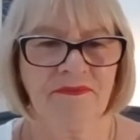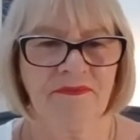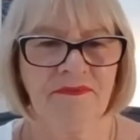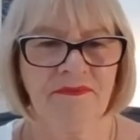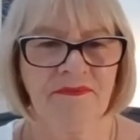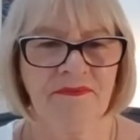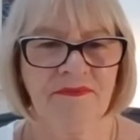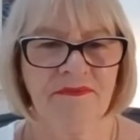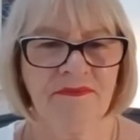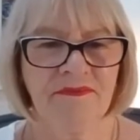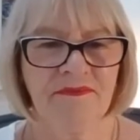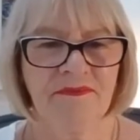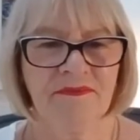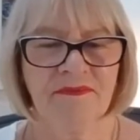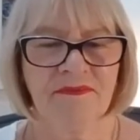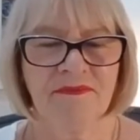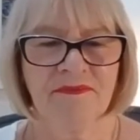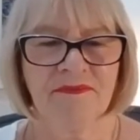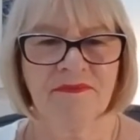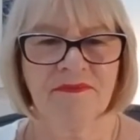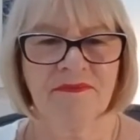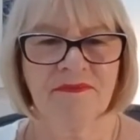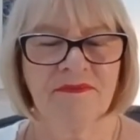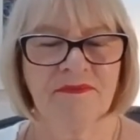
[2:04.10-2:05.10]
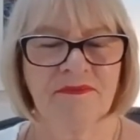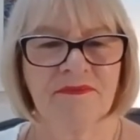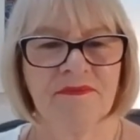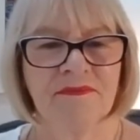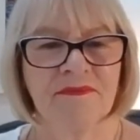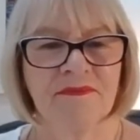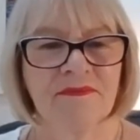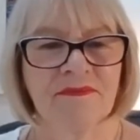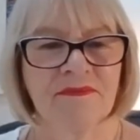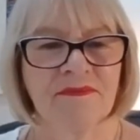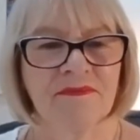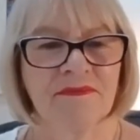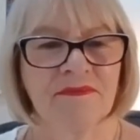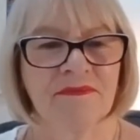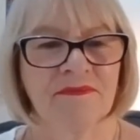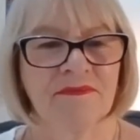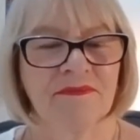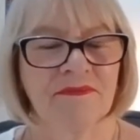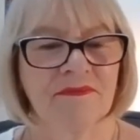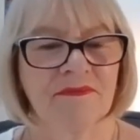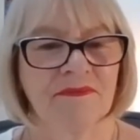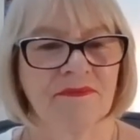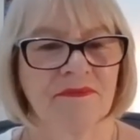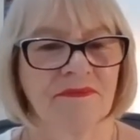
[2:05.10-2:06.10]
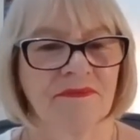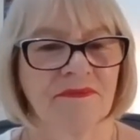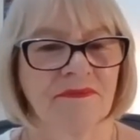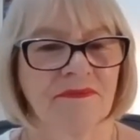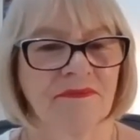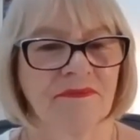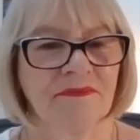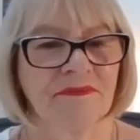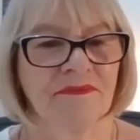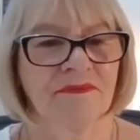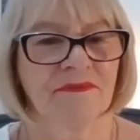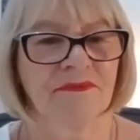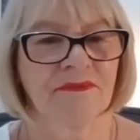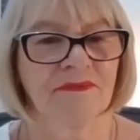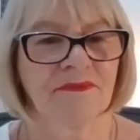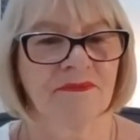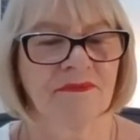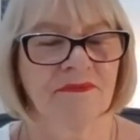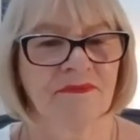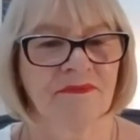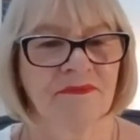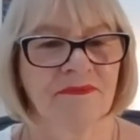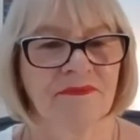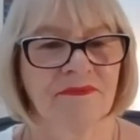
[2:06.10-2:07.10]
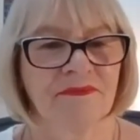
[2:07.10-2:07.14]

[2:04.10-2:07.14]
No words are spoken by the person on screen.